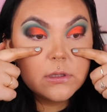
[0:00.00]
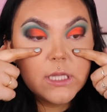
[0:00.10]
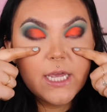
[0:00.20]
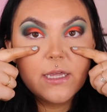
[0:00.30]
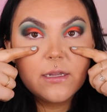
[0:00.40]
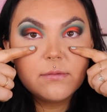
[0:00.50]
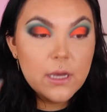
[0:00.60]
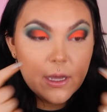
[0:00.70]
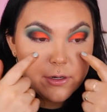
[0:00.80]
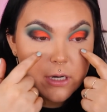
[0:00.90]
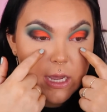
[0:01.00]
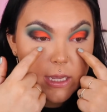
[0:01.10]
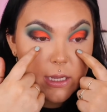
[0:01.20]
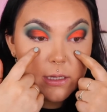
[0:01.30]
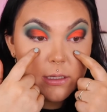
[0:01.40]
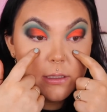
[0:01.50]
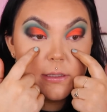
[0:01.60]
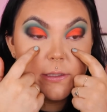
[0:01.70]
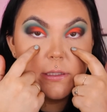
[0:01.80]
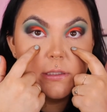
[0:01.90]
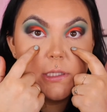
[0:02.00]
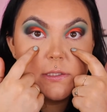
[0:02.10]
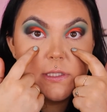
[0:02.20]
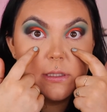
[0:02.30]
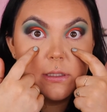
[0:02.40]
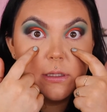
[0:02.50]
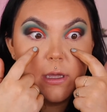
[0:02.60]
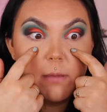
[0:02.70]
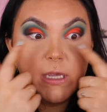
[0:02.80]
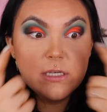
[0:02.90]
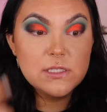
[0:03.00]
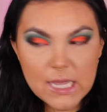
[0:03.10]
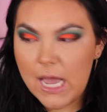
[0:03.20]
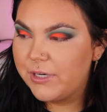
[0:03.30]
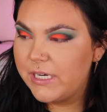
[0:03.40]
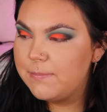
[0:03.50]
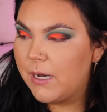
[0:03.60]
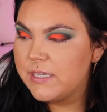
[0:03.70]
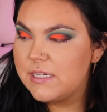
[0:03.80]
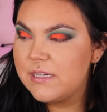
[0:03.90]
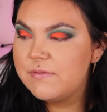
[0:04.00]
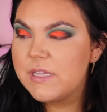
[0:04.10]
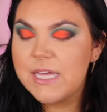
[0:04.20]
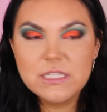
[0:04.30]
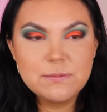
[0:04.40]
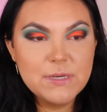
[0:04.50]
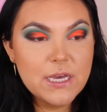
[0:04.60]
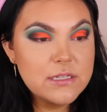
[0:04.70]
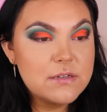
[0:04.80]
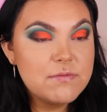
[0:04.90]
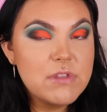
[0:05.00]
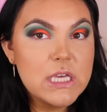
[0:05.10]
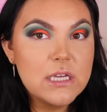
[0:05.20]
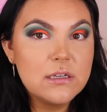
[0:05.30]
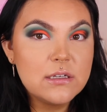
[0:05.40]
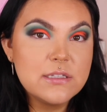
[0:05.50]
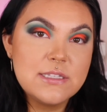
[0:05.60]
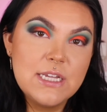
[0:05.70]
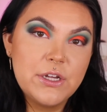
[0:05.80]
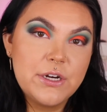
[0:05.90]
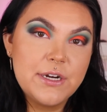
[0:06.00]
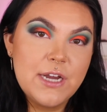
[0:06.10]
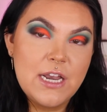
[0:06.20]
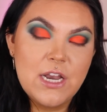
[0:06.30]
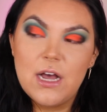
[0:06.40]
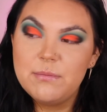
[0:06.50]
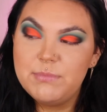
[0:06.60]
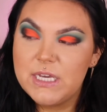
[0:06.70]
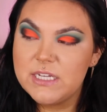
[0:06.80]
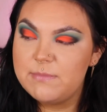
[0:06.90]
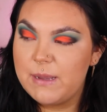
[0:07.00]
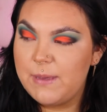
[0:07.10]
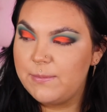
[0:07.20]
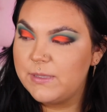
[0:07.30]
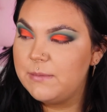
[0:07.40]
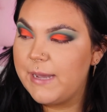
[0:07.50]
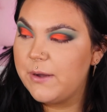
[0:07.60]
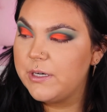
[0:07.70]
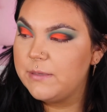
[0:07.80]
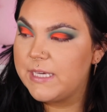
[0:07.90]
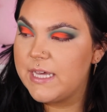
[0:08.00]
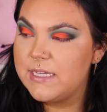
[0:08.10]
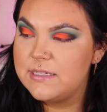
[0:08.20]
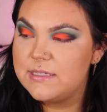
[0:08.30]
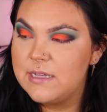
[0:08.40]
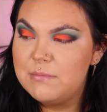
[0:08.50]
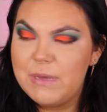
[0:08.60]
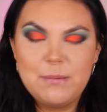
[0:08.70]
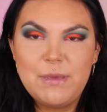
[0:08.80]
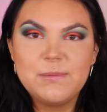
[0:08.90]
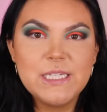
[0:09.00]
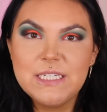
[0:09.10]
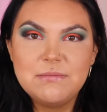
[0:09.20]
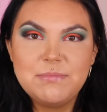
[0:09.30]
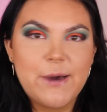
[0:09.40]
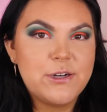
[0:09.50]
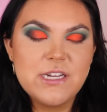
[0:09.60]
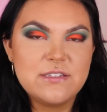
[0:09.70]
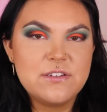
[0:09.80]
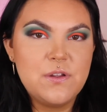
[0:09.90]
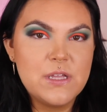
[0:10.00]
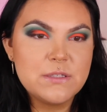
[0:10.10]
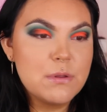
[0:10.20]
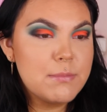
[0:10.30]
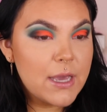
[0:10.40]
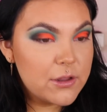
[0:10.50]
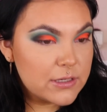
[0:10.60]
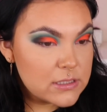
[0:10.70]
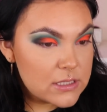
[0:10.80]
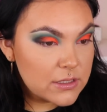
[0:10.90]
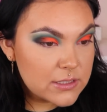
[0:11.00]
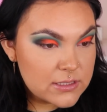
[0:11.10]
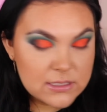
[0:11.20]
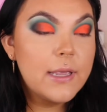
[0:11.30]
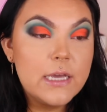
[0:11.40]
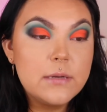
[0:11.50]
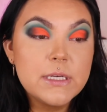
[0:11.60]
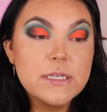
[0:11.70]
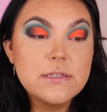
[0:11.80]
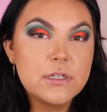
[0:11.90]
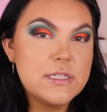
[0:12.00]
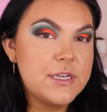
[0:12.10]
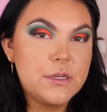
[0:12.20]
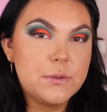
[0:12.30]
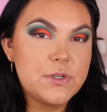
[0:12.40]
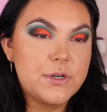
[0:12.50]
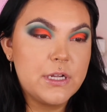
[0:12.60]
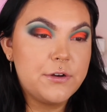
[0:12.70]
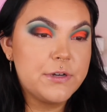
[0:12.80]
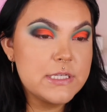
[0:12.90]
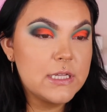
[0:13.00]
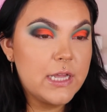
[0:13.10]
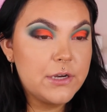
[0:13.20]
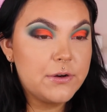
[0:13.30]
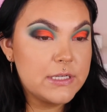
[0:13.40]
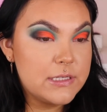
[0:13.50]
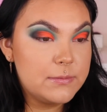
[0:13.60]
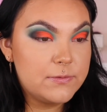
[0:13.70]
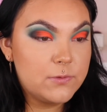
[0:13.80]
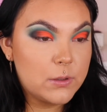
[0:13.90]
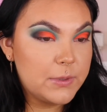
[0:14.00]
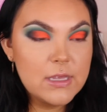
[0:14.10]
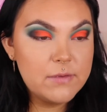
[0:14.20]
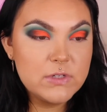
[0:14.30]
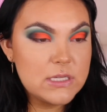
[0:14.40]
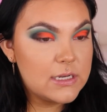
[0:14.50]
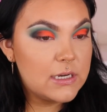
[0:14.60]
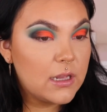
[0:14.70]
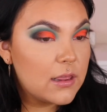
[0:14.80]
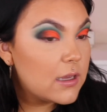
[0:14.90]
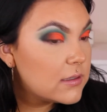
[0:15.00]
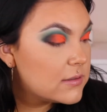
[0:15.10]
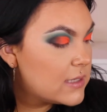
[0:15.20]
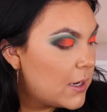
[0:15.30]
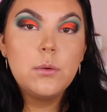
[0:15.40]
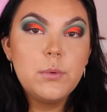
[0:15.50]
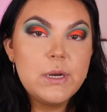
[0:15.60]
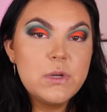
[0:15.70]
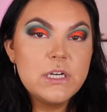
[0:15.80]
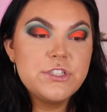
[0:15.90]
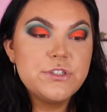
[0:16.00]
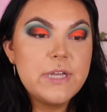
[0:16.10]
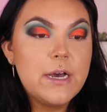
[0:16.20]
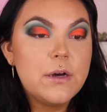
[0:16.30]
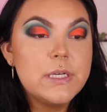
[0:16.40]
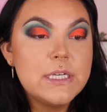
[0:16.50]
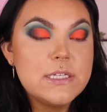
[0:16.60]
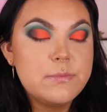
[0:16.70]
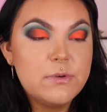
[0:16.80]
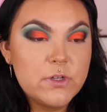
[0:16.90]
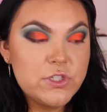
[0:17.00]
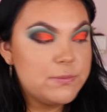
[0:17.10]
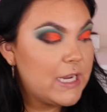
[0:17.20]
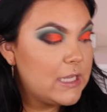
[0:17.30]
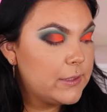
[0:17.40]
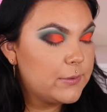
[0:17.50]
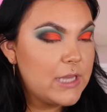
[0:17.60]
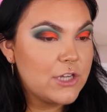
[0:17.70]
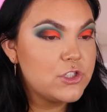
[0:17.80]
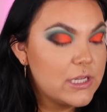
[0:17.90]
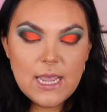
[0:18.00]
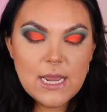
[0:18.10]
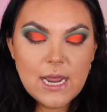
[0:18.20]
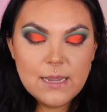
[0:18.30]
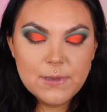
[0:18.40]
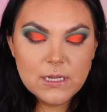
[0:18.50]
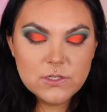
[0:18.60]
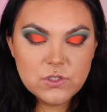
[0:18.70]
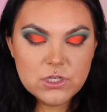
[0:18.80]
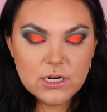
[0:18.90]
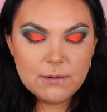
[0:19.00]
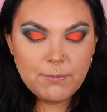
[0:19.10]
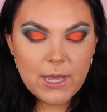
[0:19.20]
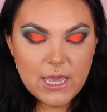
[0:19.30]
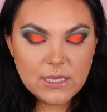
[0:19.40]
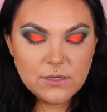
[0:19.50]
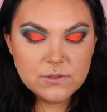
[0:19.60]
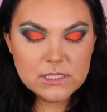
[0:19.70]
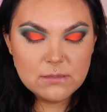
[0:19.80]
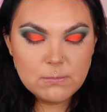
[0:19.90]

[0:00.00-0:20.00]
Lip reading: that the under eye doesn't look amazing. I'm pretty positive that that's because of the concealer and not because of my Maybelline powder, because my Maybelline powder doesn't do this with my other concealers, and because concealer was already creasing like crazy before we even did anything. So what I want to do now is move on to my lower lash line, and I'm gonna start by using